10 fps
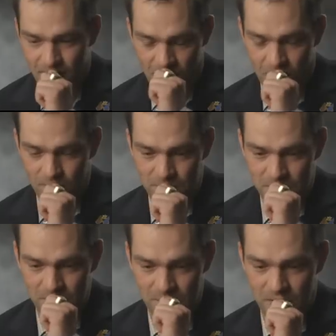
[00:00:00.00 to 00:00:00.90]
Our
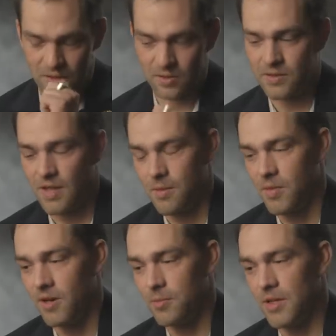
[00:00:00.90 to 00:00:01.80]
platoon leader, Lieutenant
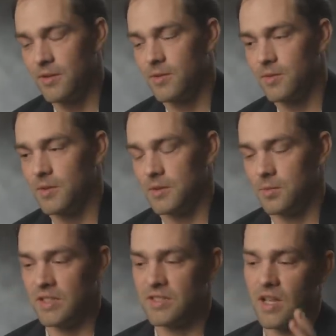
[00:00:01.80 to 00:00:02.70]
Bunderman,
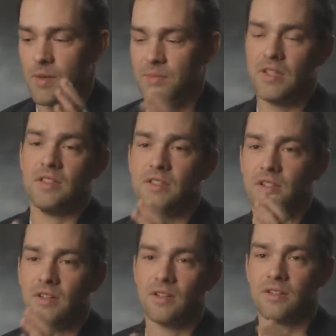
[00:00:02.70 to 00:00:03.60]
we slept in these
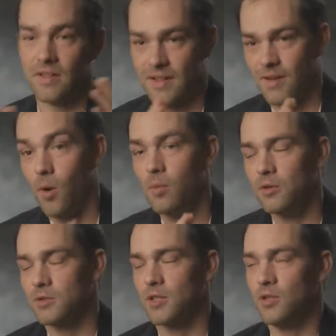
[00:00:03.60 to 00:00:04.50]
little almost